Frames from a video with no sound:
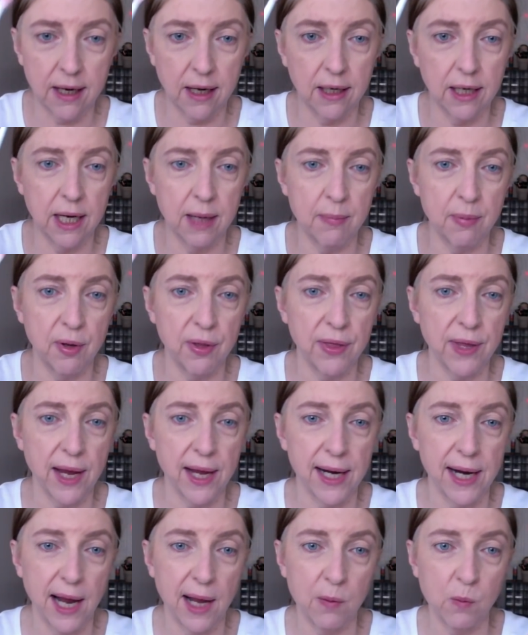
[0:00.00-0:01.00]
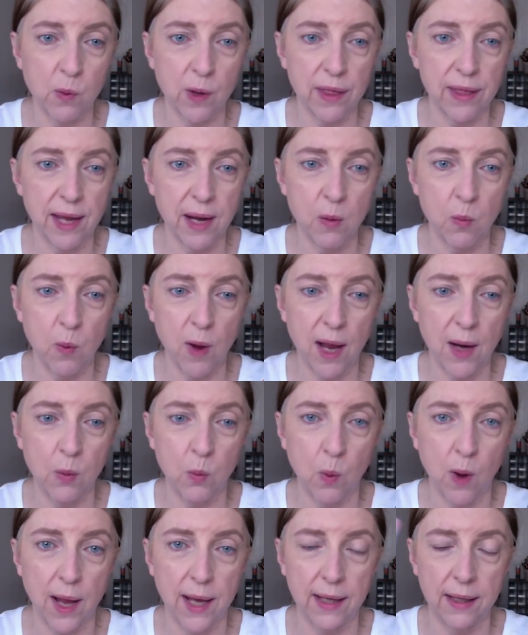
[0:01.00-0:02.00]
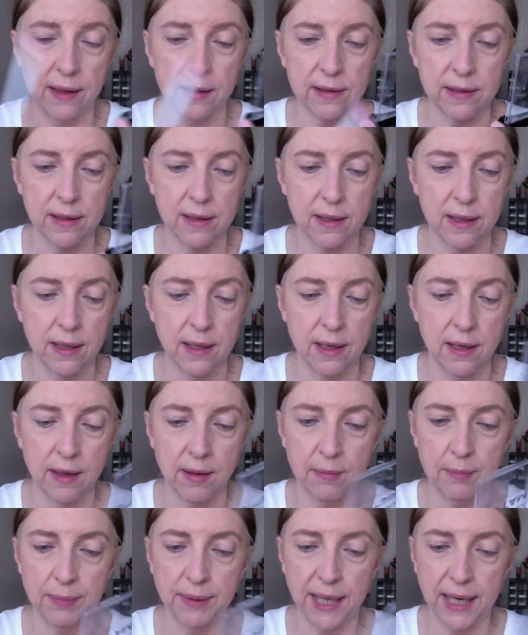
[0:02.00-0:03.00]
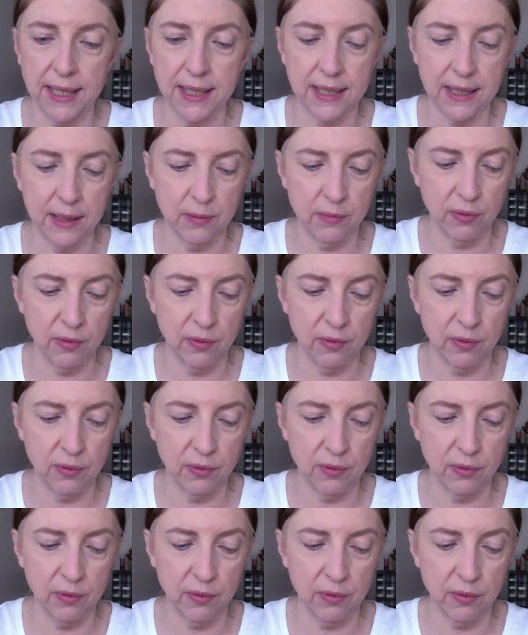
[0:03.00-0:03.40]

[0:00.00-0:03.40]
I'm going to put that on with a Wet n Wild blending